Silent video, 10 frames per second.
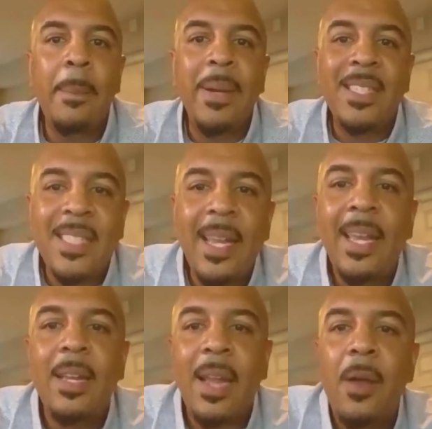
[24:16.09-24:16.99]
But
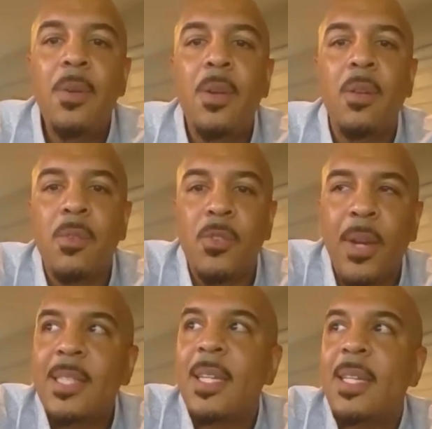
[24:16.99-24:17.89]
saying now you can
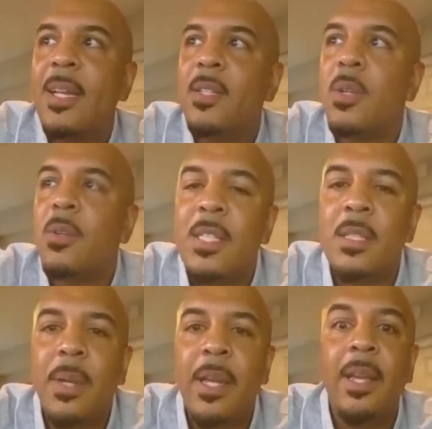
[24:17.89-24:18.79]
translate that into a
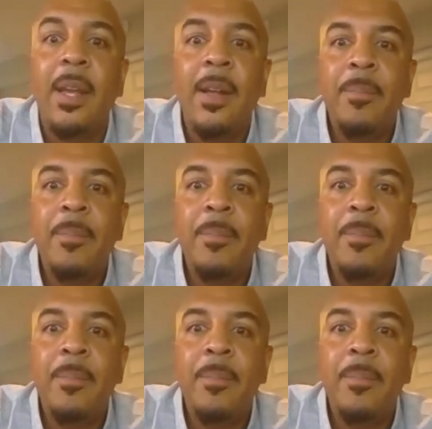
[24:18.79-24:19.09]
resume